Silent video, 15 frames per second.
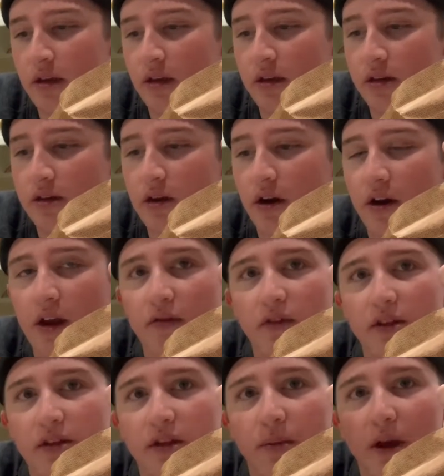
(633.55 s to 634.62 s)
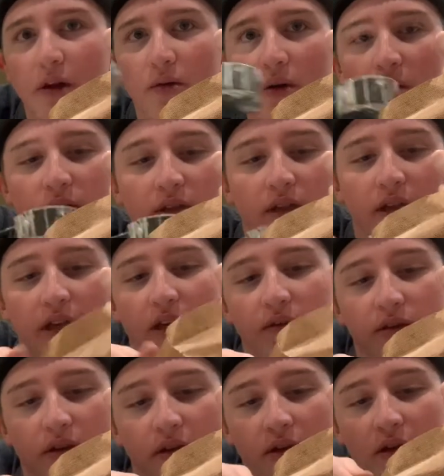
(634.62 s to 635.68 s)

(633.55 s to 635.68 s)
Sorry you have to see my gross sleeves.